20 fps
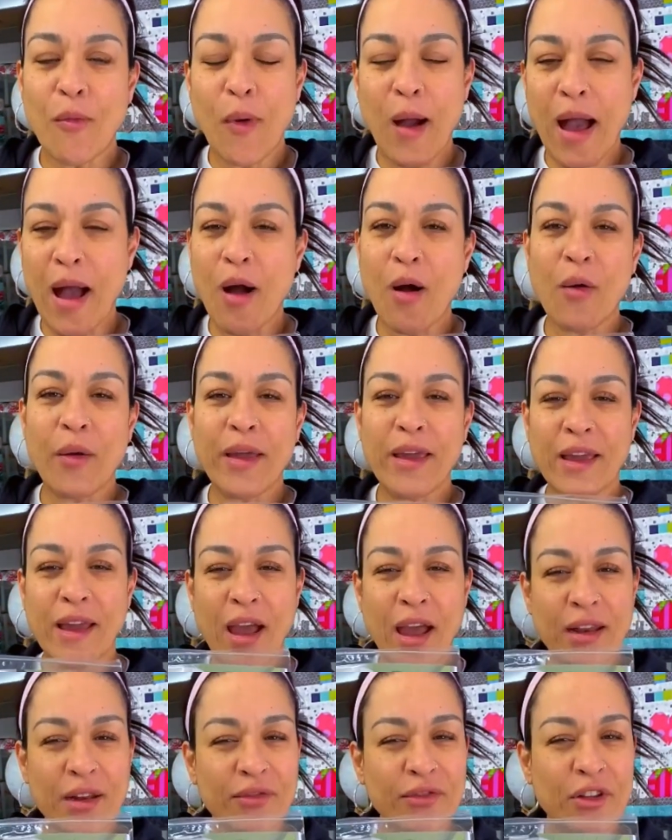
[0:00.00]
wow, it
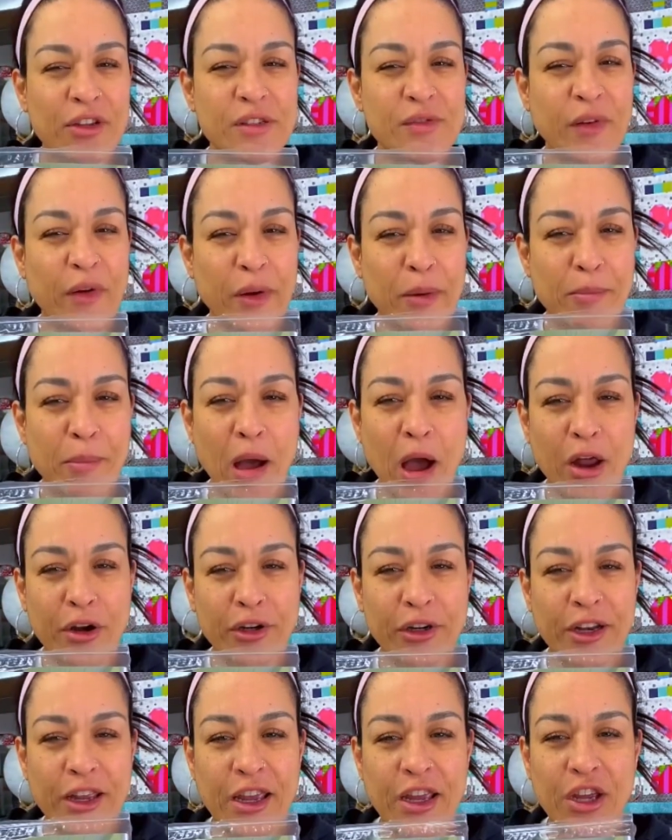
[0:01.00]
kind of looks very
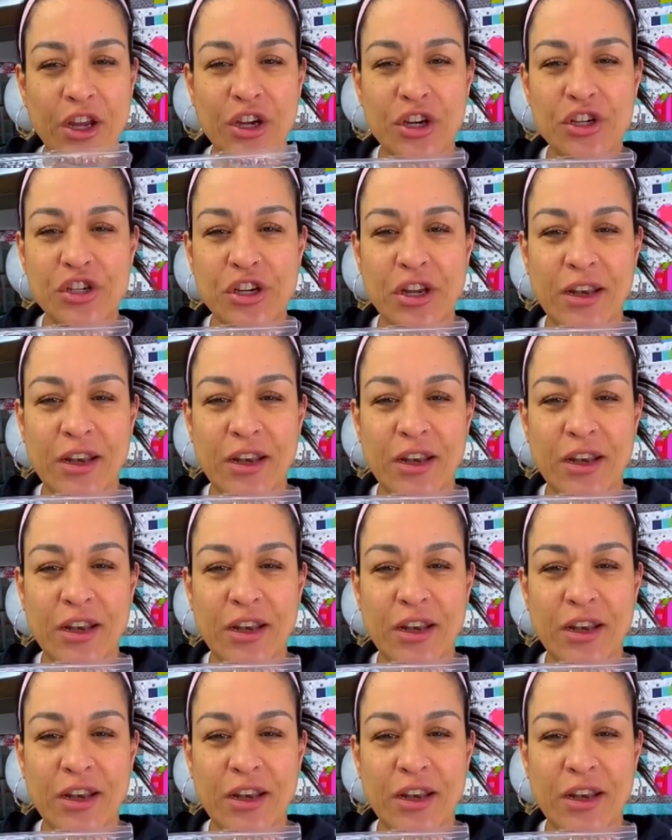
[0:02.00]
modernish.